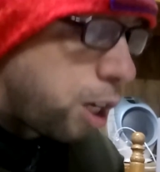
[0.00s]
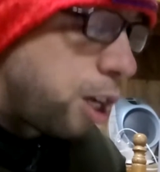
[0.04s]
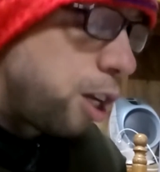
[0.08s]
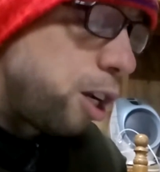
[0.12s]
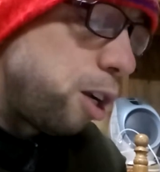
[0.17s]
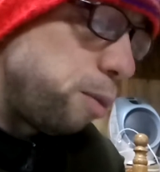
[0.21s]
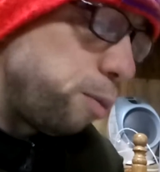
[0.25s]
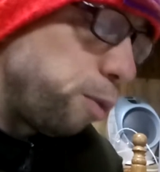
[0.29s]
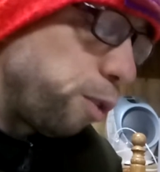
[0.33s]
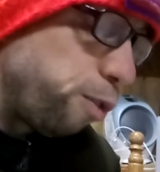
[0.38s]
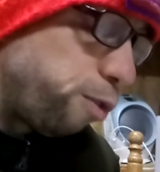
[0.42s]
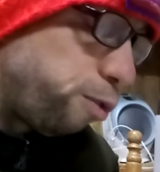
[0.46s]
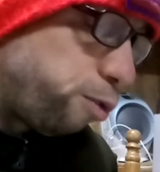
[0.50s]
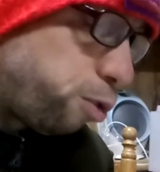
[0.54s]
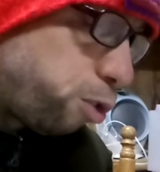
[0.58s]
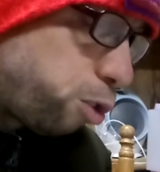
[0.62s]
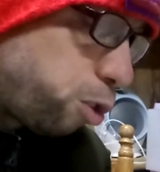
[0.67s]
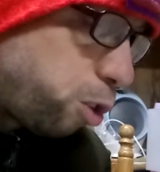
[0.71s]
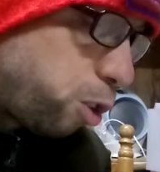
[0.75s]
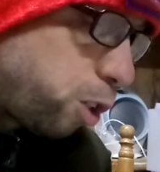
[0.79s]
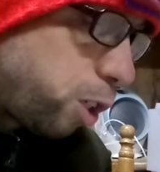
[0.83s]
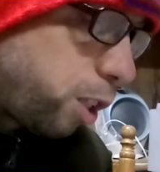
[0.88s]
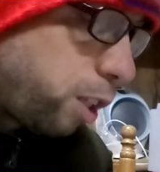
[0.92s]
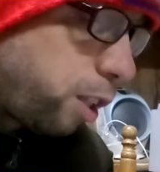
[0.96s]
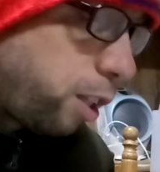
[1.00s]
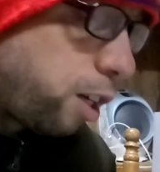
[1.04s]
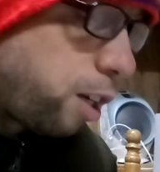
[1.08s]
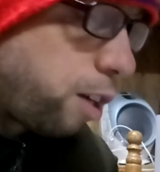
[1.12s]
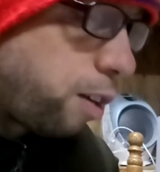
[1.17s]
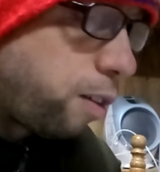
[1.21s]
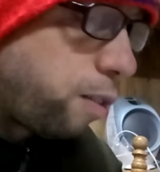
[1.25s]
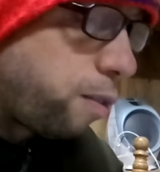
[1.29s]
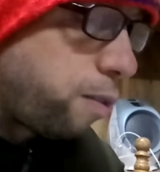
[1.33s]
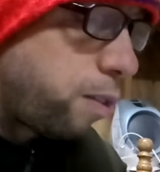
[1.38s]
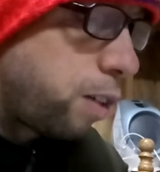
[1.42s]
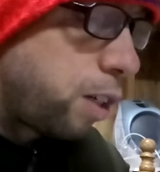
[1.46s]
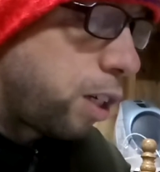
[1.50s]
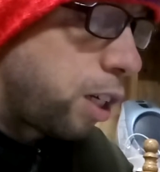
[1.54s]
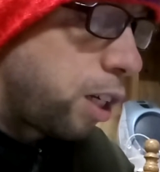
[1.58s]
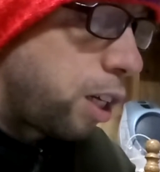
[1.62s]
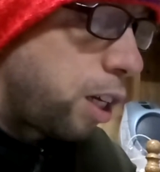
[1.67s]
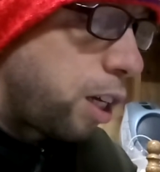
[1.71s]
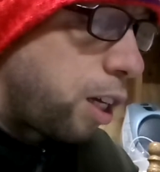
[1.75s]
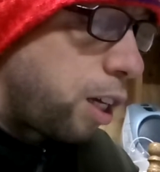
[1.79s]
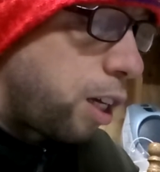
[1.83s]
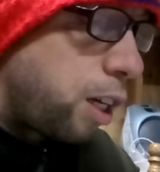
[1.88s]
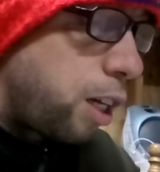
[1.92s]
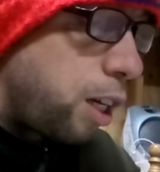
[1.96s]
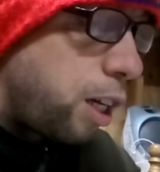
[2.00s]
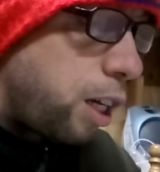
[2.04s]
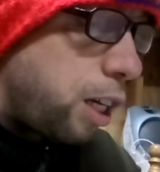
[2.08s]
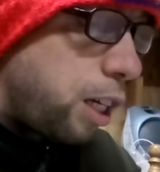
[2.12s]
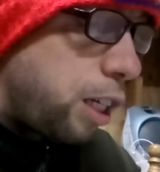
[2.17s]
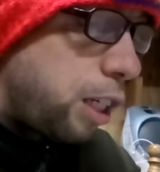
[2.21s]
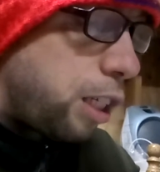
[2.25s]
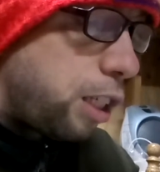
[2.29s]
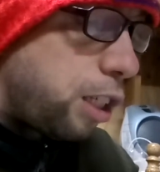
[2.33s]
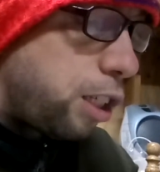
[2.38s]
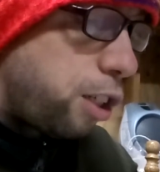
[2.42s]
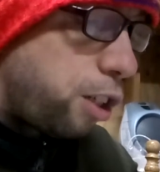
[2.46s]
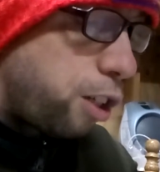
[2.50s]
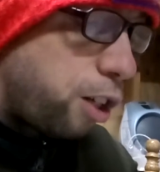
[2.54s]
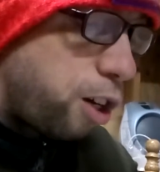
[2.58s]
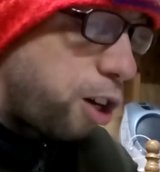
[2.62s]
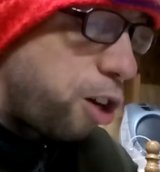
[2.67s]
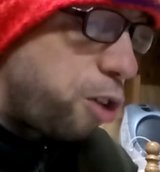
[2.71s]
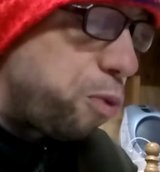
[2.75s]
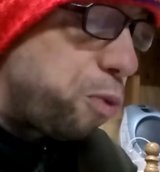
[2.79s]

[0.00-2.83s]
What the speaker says: Number 4, love Star